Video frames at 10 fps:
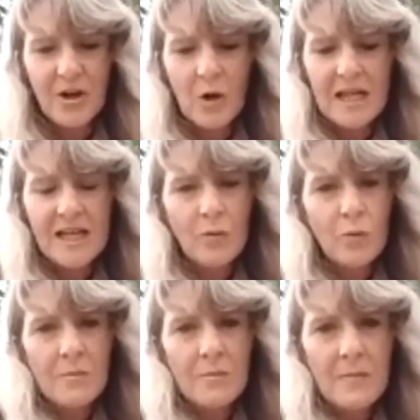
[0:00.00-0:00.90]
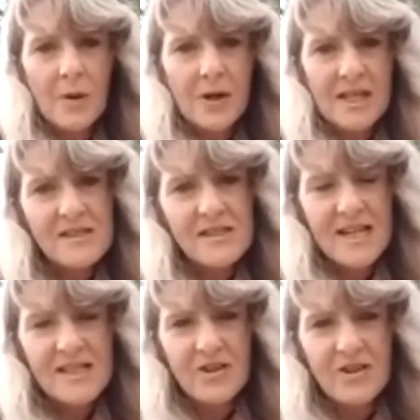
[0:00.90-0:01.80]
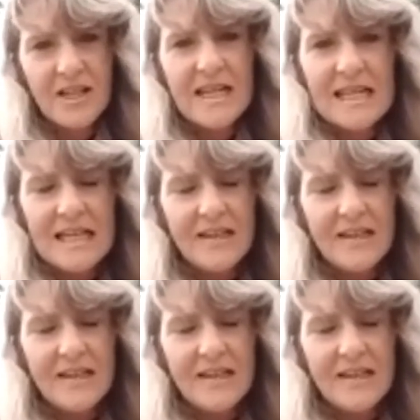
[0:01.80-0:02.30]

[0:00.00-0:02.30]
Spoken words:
I eat what my body says I need.